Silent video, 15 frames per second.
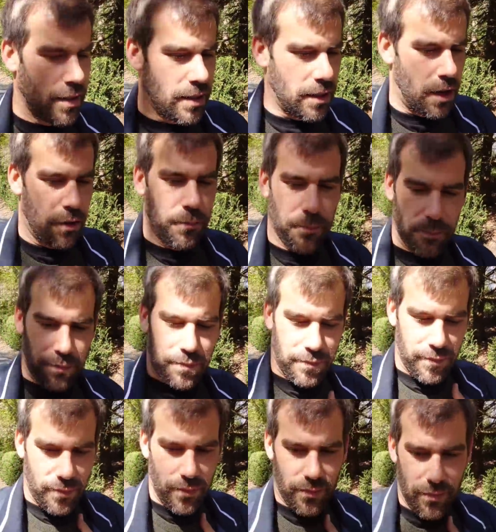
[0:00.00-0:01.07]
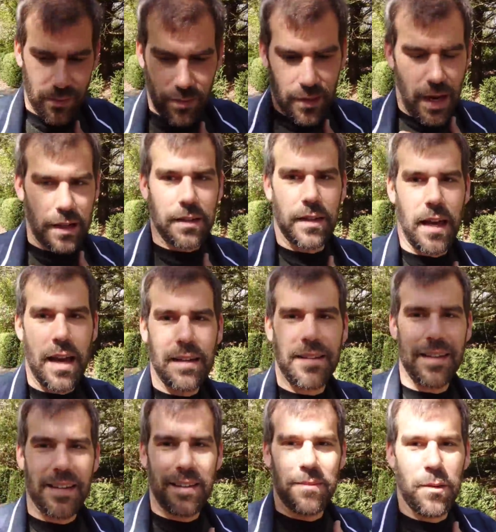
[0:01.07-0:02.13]
You know,
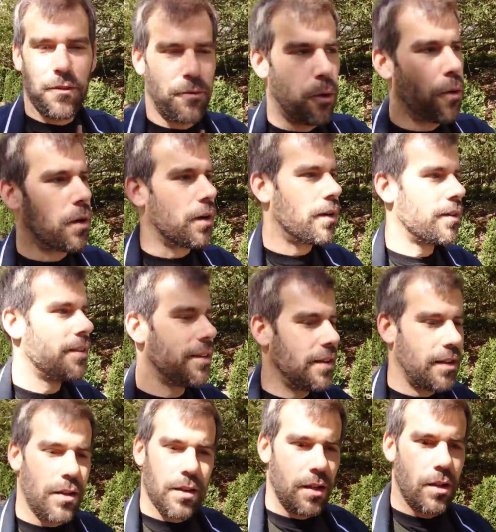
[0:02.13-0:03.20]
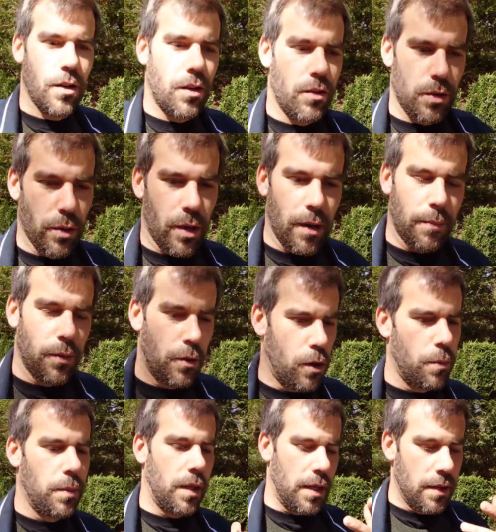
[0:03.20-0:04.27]
1980 and before, you grew up
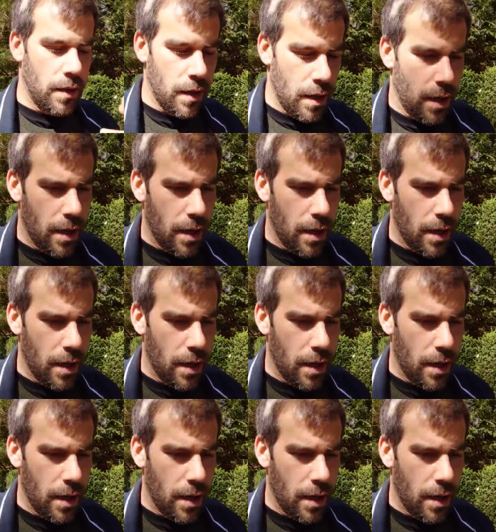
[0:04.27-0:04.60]
normally.